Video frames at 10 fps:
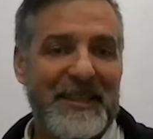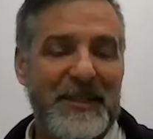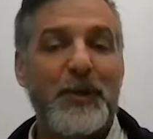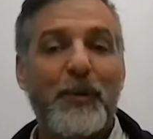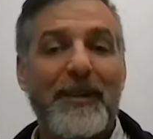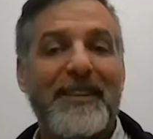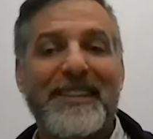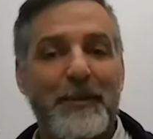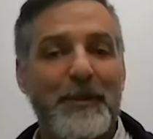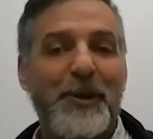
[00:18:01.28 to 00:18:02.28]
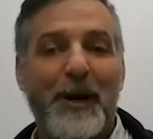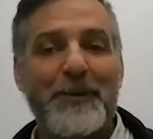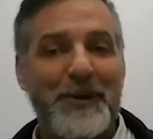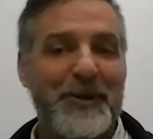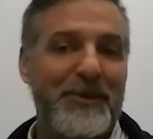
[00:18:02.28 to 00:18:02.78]
So it's one thing to be
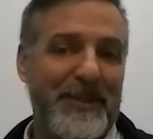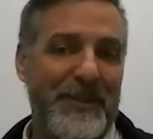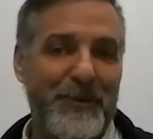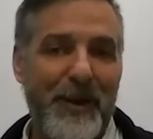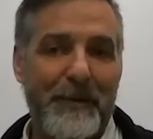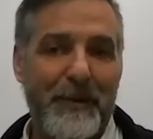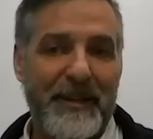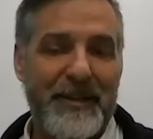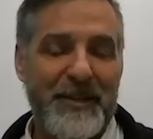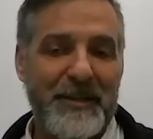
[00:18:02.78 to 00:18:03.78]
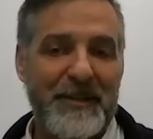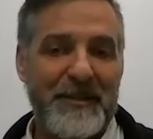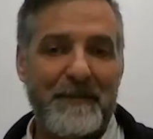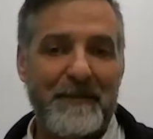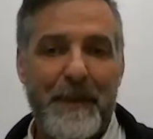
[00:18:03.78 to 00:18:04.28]
carbon neutral in our own operations,
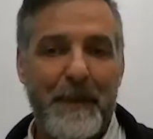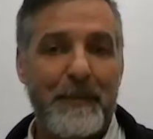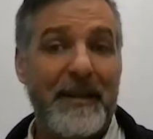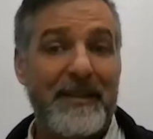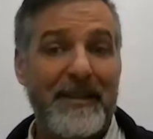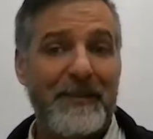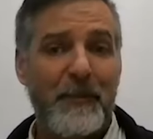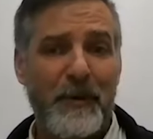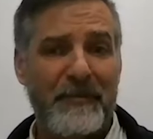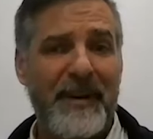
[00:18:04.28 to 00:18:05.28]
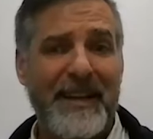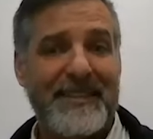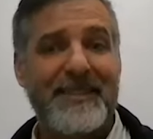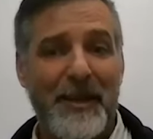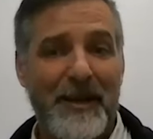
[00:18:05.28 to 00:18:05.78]
but we
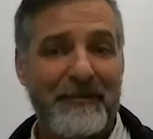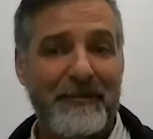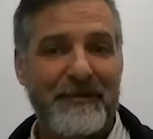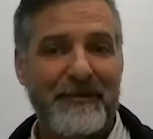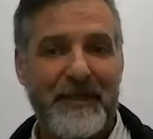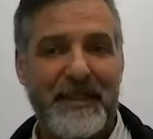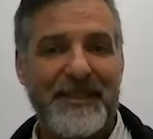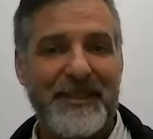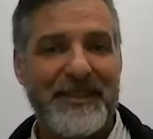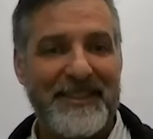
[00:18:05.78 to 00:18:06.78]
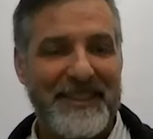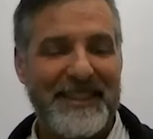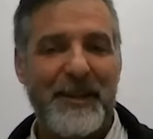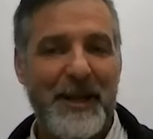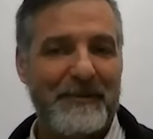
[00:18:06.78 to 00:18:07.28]
finance a lot of vehicles and
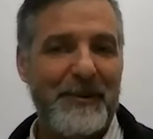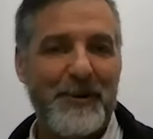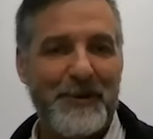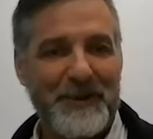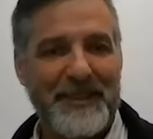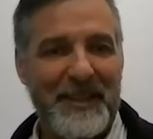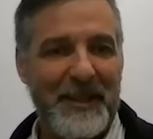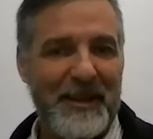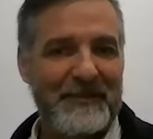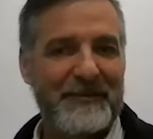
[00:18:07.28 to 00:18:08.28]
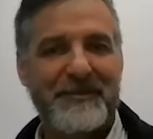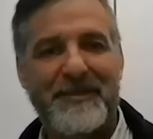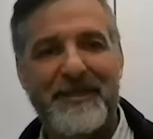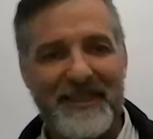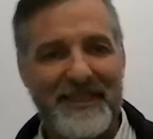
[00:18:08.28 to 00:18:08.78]
a lot of homes and a lot of
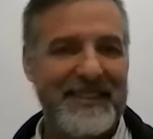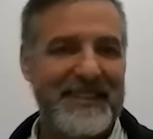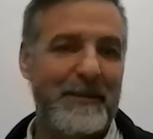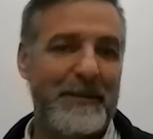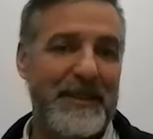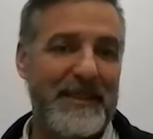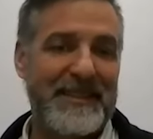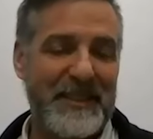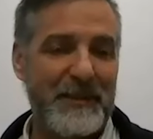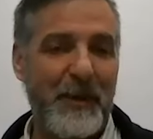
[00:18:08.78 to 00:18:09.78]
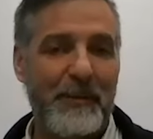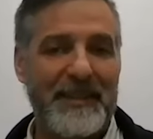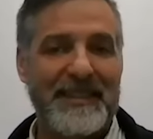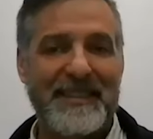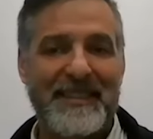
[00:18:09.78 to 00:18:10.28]
companies, small
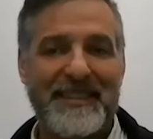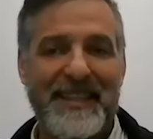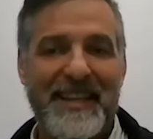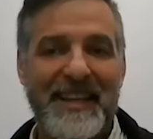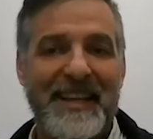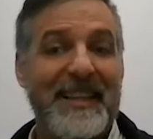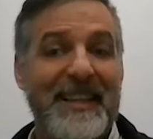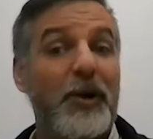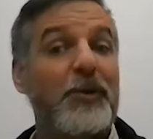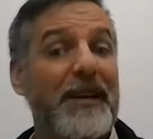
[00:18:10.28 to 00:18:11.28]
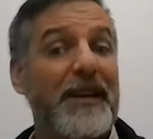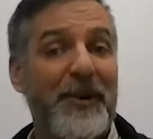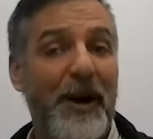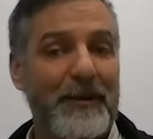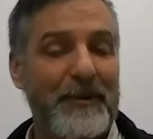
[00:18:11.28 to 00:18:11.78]
businesses that all create a
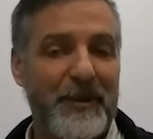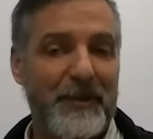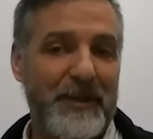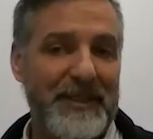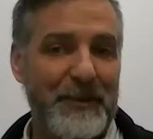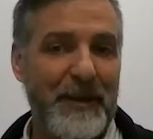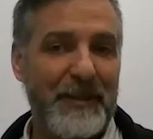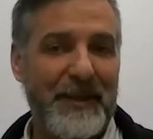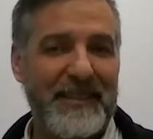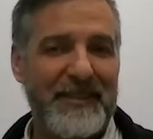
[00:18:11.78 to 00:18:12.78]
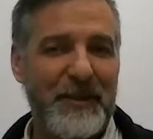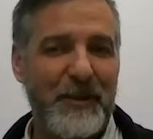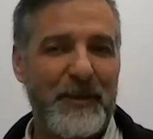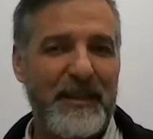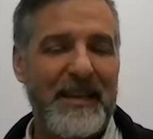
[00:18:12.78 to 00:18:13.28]
carbon footprint as well, right? So
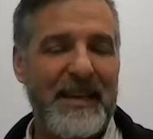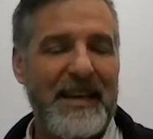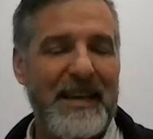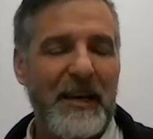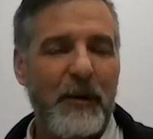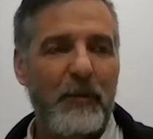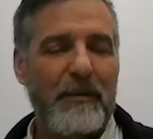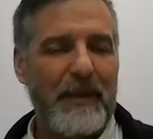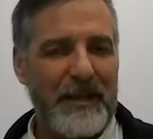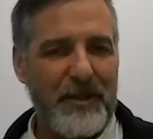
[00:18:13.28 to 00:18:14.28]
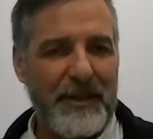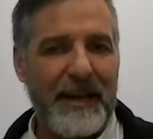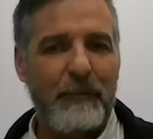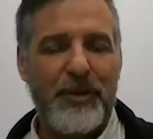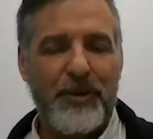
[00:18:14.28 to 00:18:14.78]
we measure
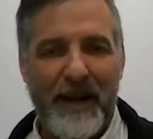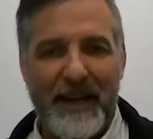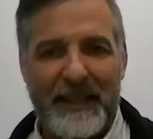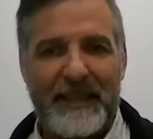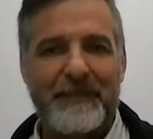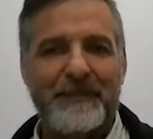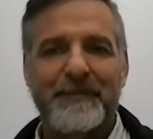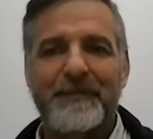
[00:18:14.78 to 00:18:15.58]
that, we track it,